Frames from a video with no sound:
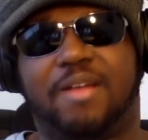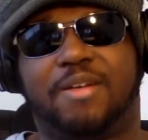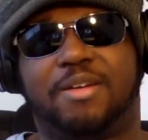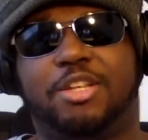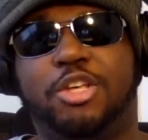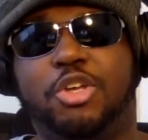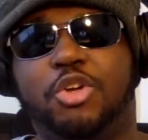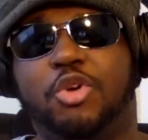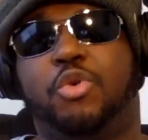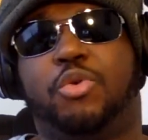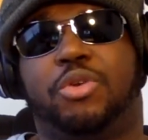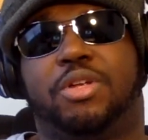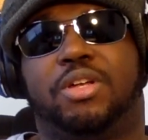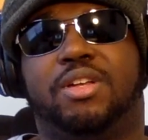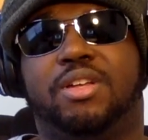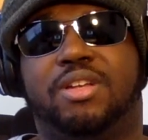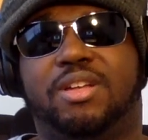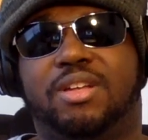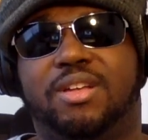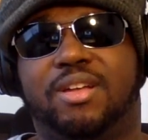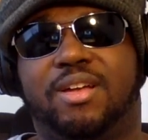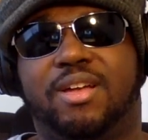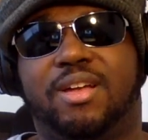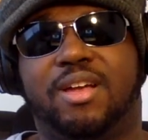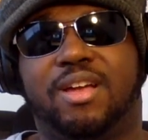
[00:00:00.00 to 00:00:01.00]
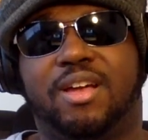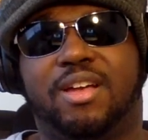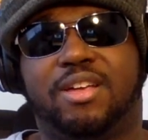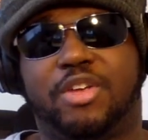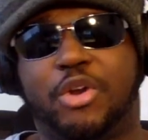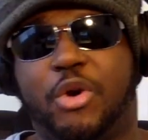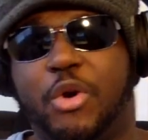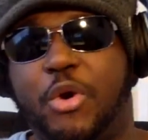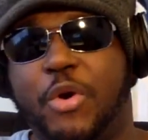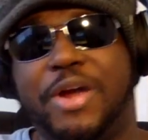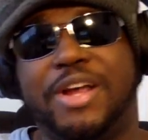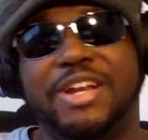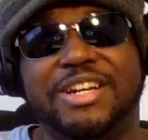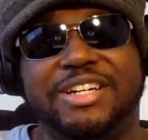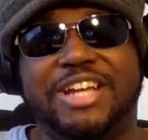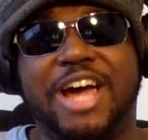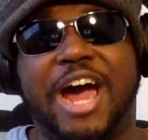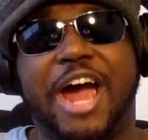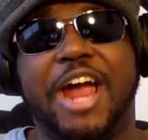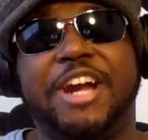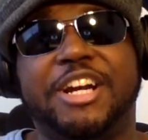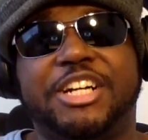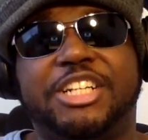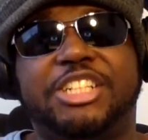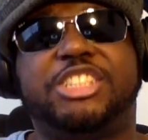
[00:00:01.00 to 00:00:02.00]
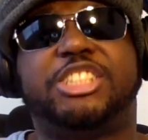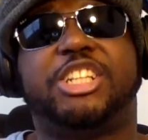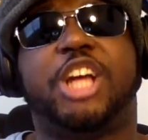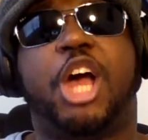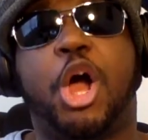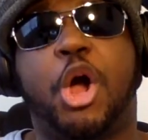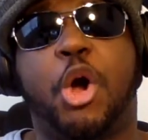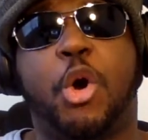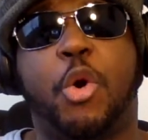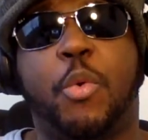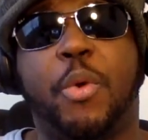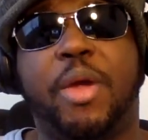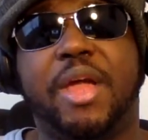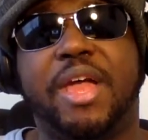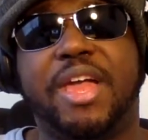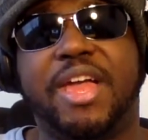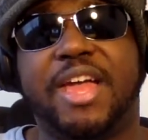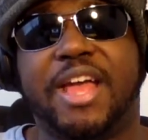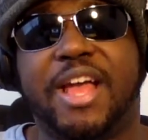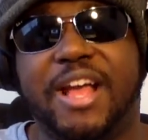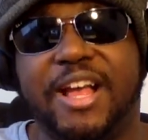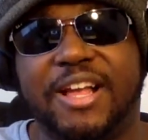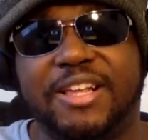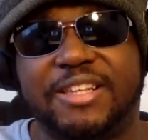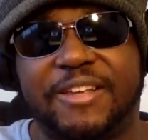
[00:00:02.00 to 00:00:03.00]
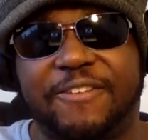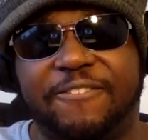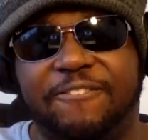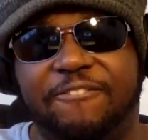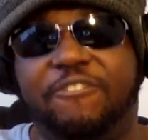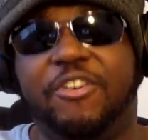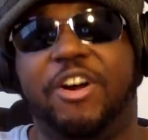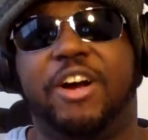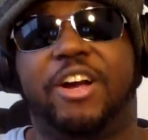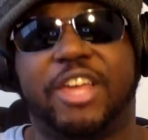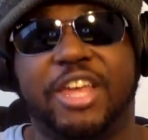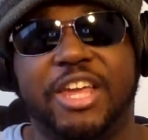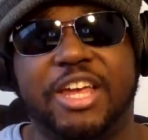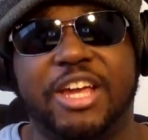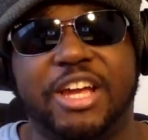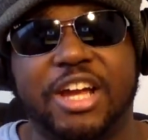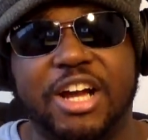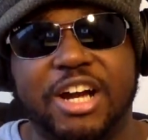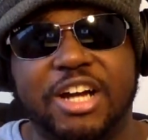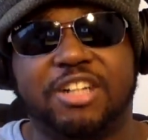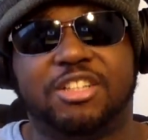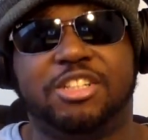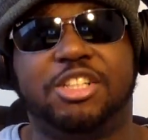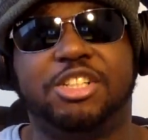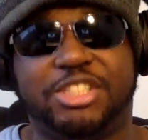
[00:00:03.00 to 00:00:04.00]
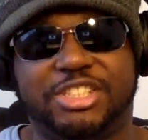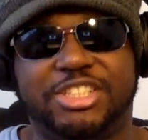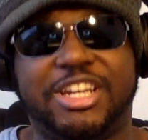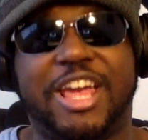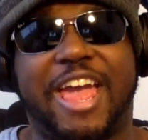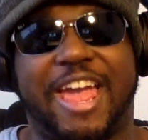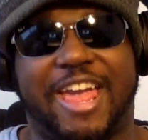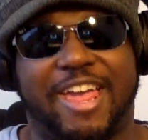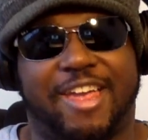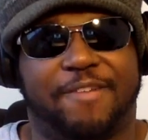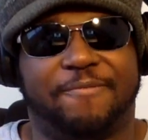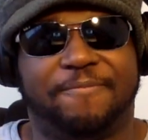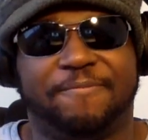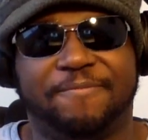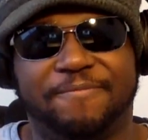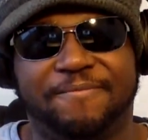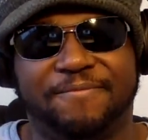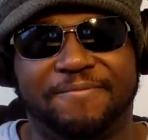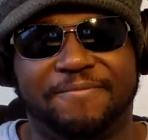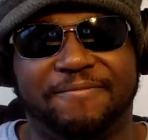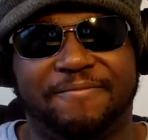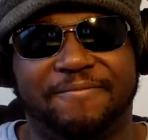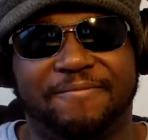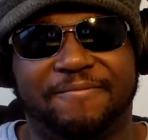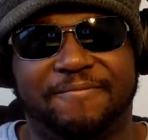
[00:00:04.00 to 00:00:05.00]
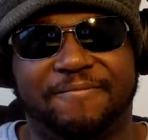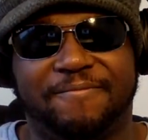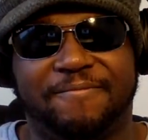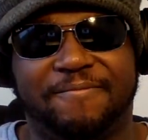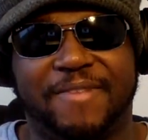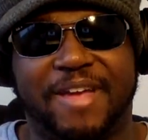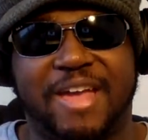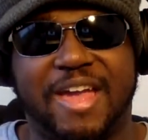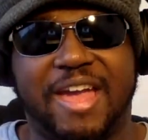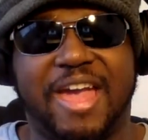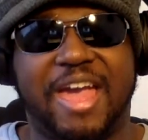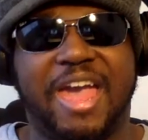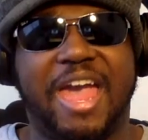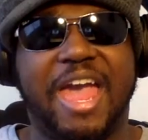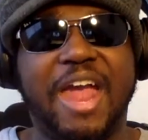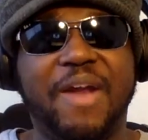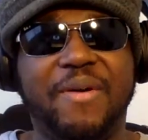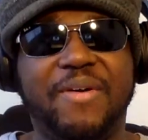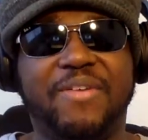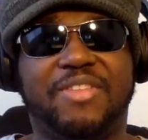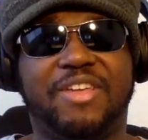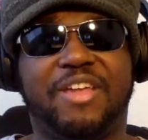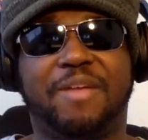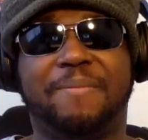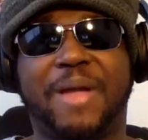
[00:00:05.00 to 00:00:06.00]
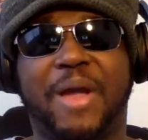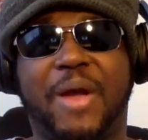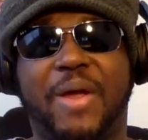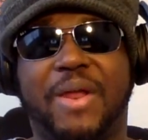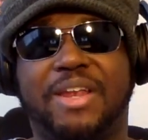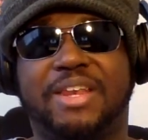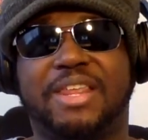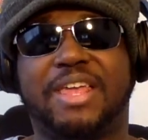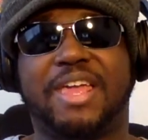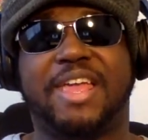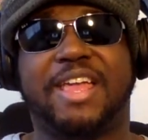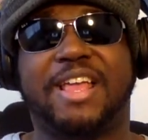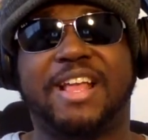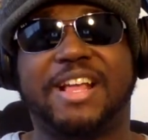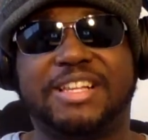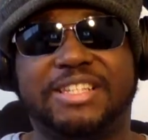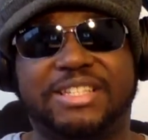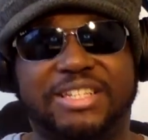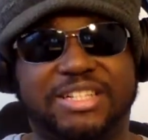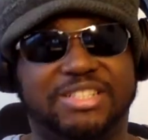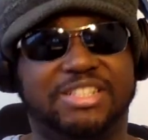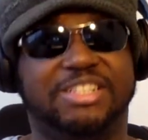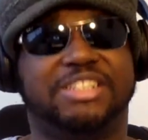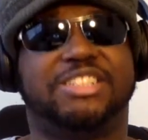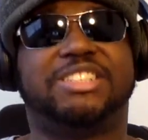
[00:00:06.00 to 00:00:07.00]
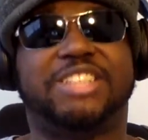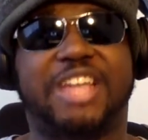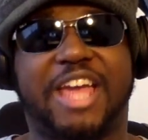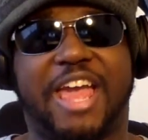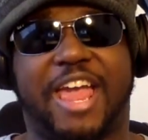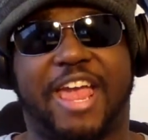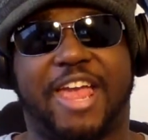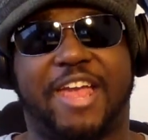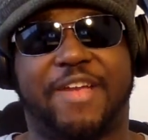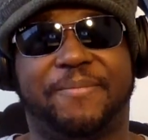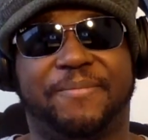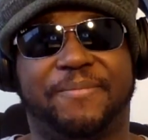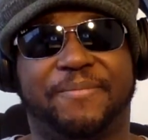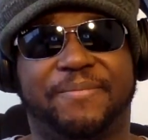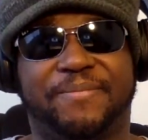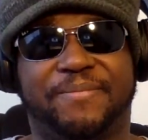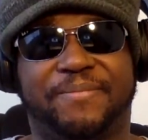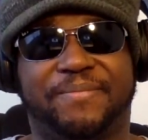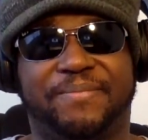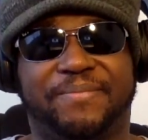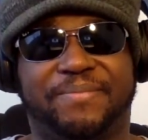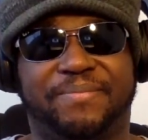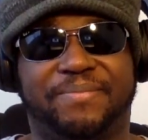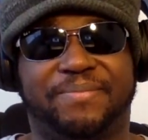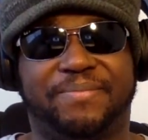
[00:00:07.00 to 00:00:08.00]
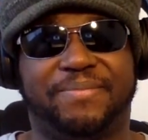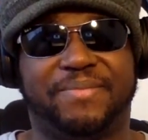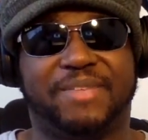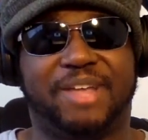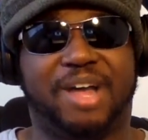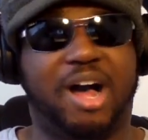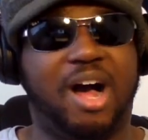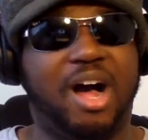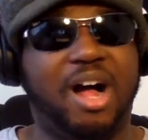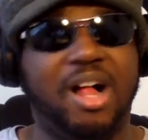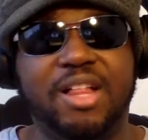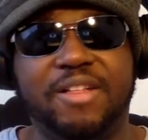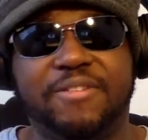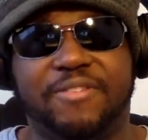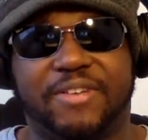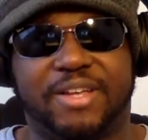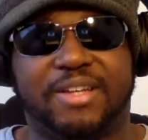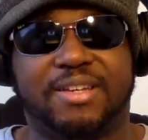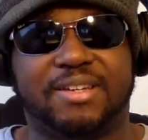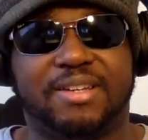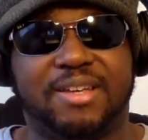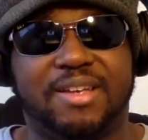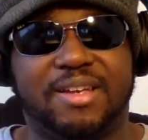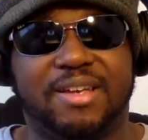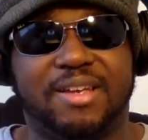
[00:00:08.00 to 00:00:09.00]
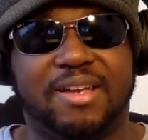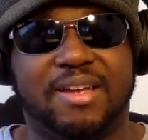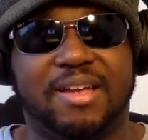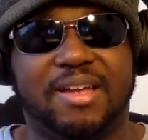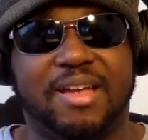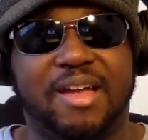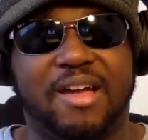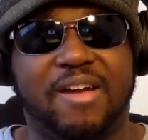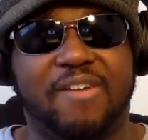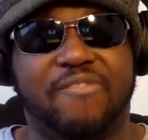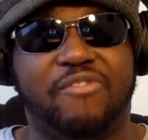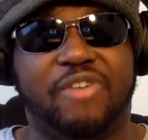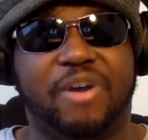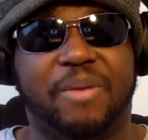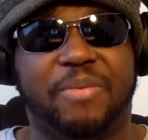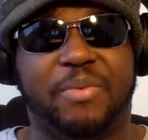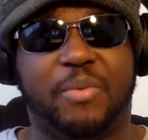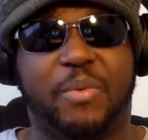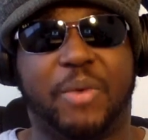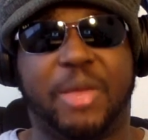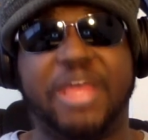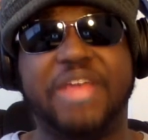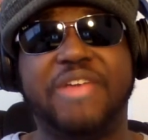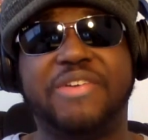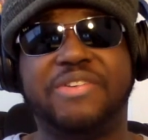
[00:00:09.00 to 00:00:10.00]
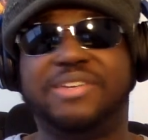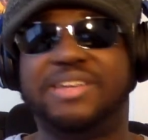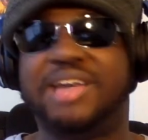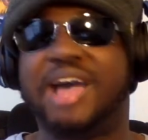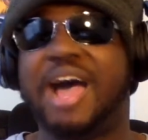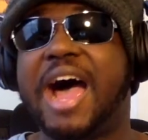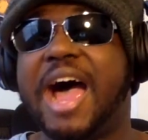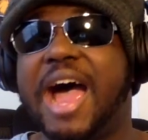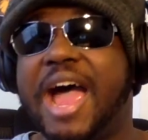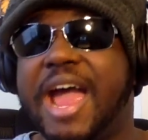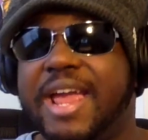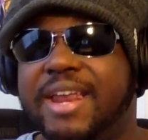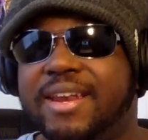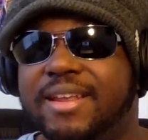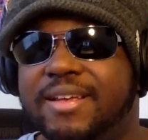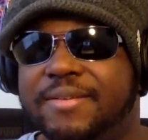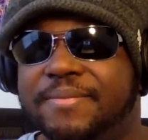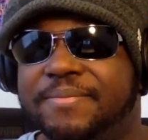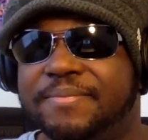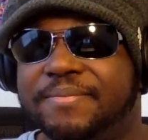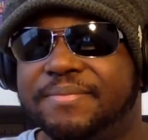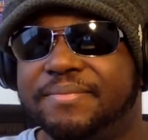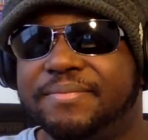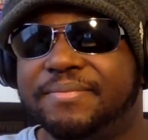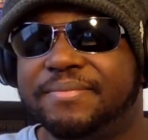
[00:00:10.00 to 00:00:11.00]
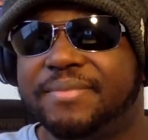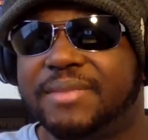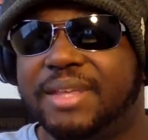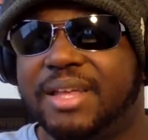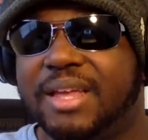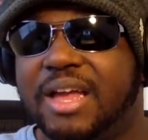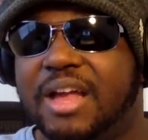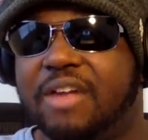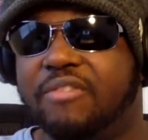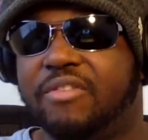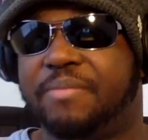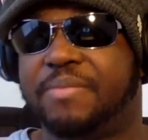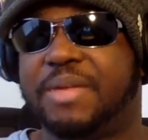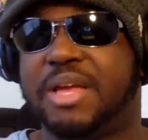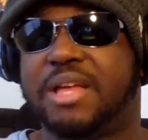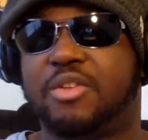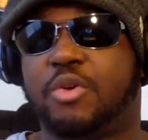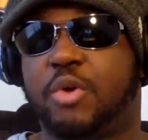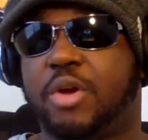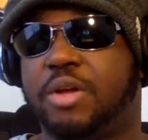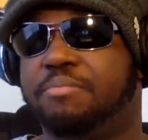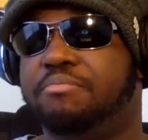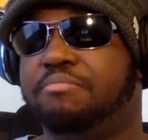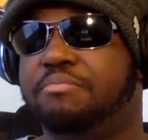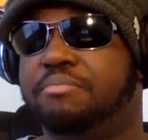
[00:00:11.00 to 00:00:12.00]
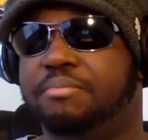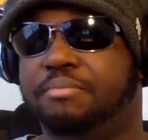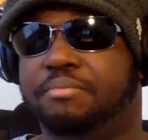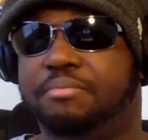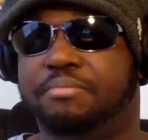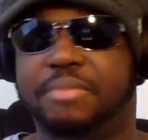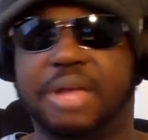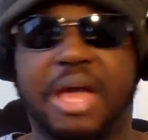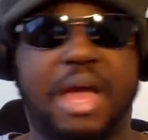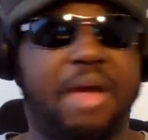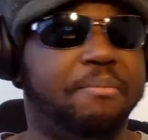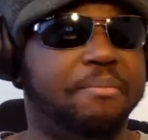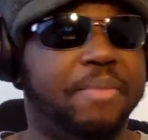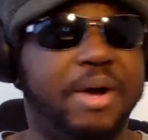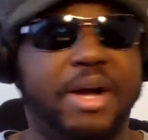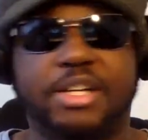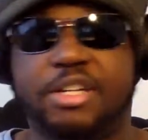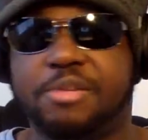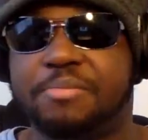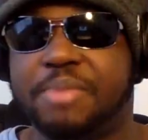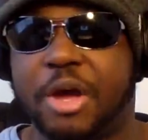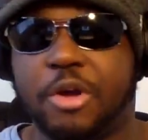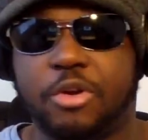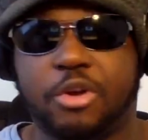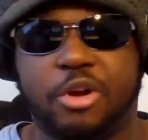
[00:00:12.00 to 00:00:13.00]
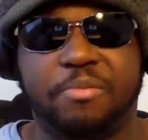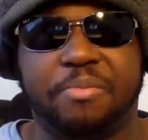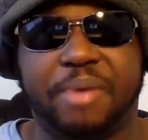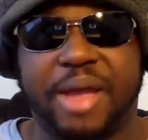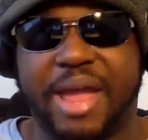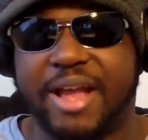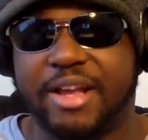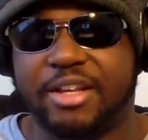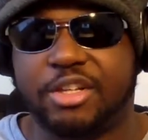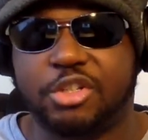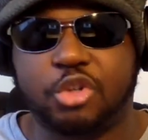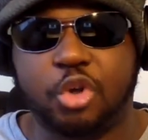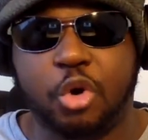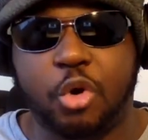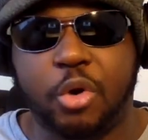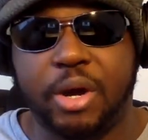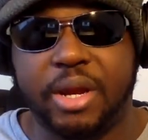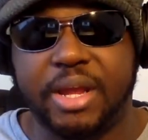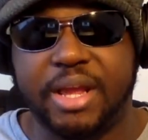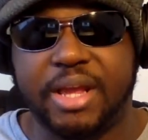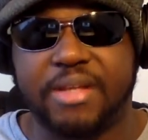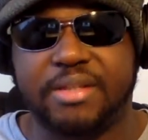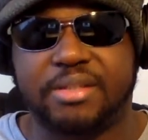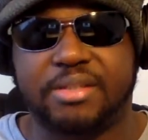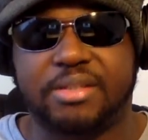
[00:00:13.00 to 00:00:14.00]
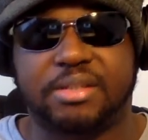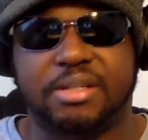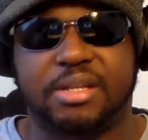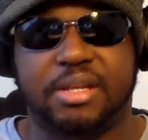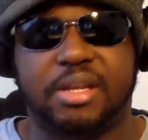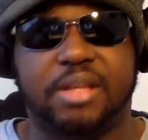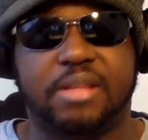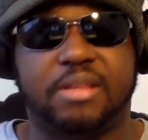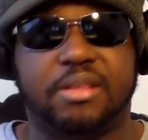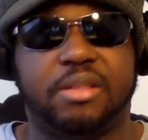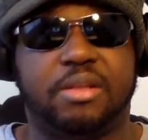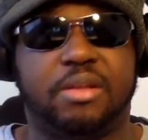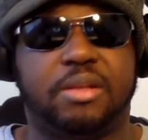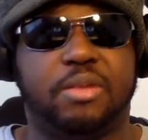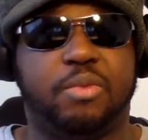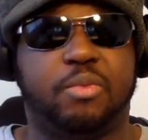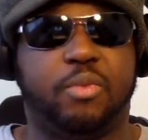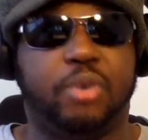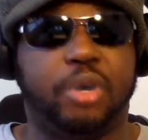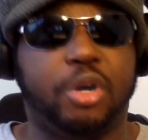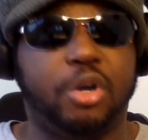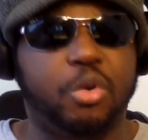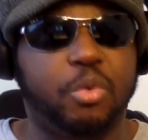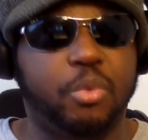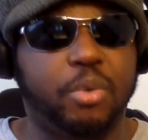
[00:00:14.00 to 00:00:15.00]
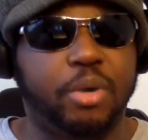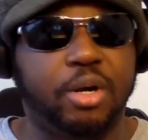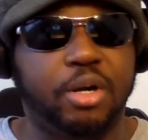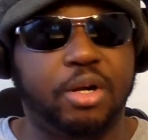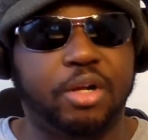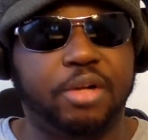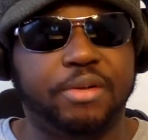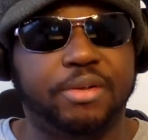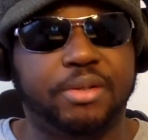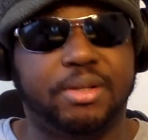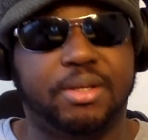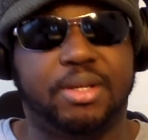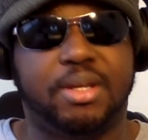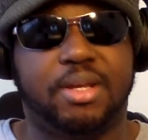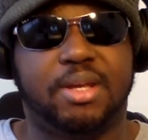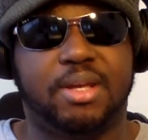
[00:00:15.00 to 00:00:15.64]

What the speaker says: Dude, your whole entire show is a fucking cliche. Everything about it is cliche. All of it. From the way you died, from not knowing not much about your backstory as in the real world,